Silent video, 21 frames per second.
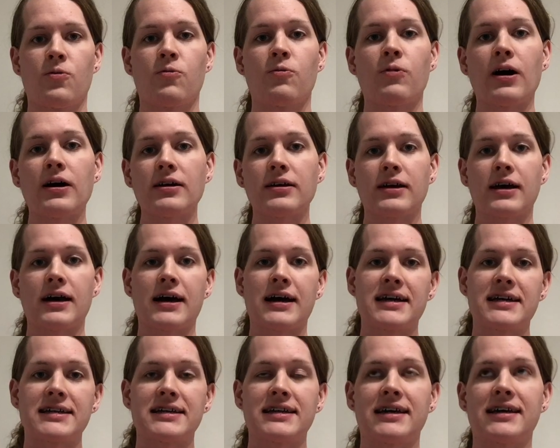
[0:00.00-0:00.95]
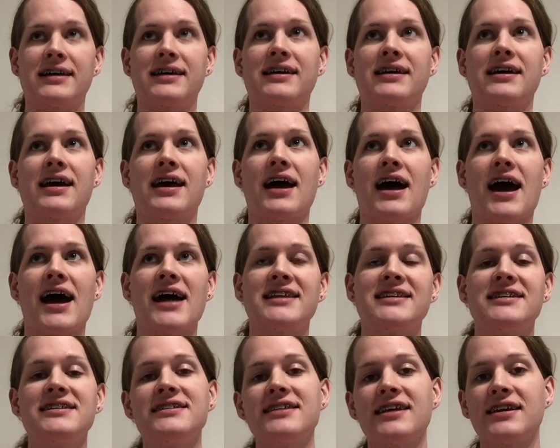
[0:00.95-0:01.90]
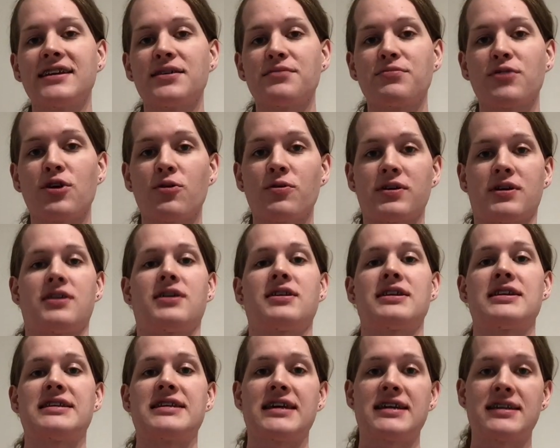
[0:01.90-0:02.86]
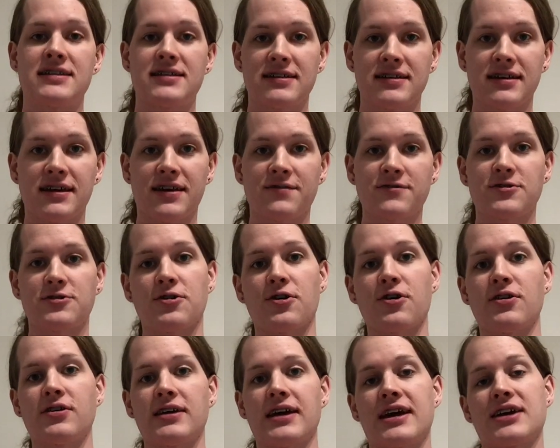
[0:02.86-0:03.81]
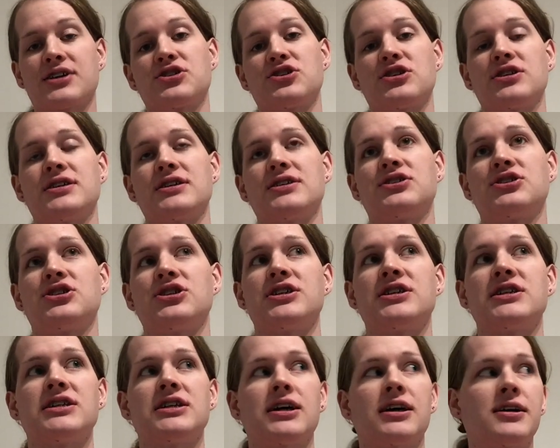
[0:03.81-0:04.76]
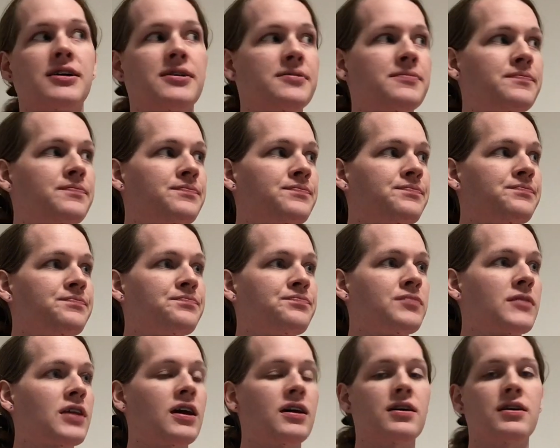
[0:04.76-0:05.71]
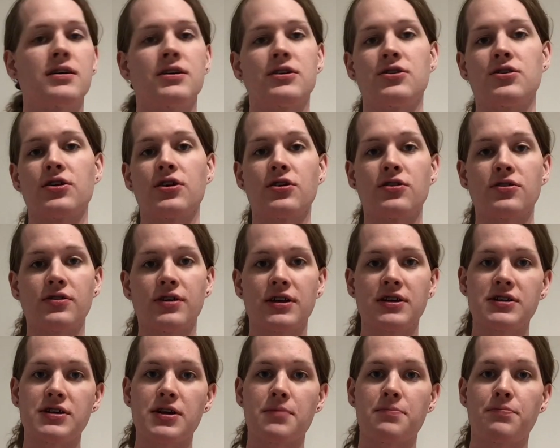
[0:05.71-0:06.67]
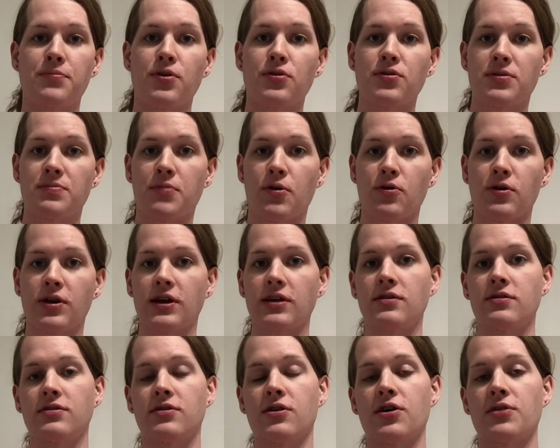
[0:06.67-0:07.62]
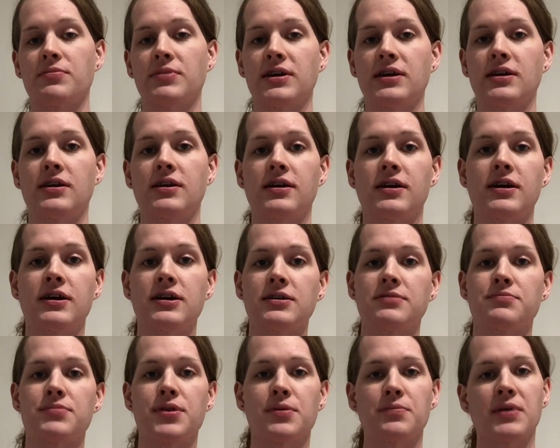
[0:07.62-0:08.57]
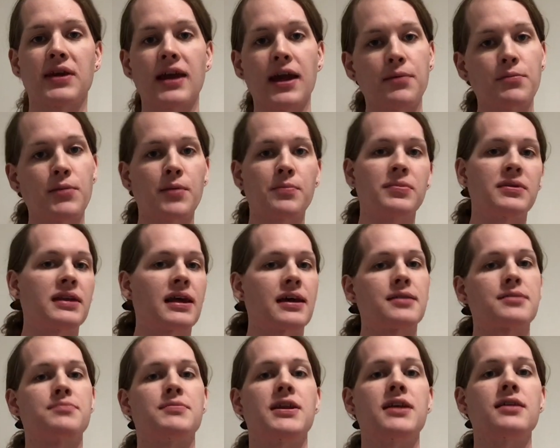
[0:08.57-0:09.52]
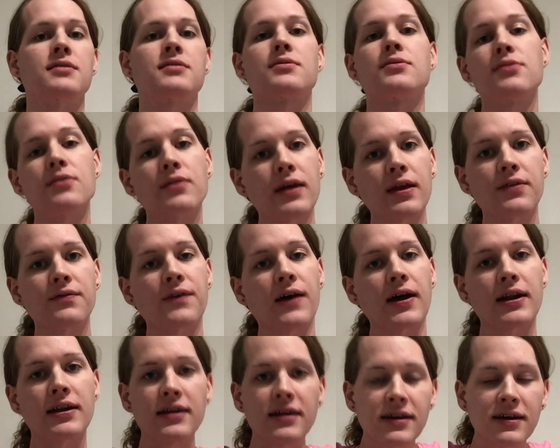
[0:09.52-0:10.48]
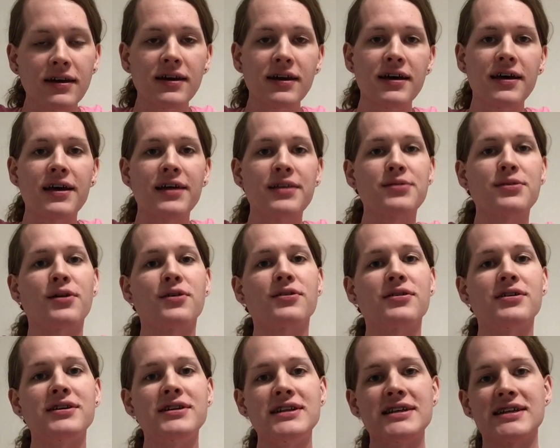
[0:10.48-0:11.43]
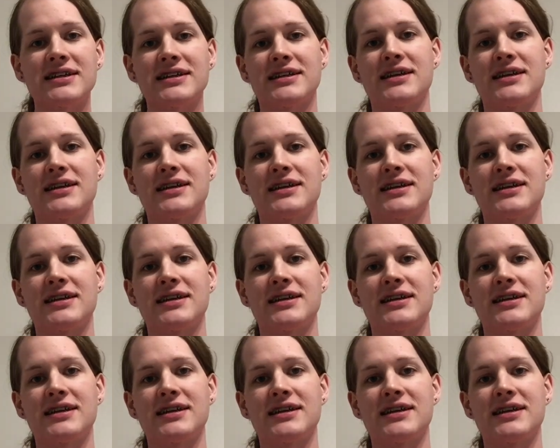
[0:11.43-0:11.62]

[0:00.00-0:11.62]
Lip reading: Well, I didn't end up going on a date after all, actually. The girl ended up postponing on me. Something came up last minute, so that's fine. It's all good.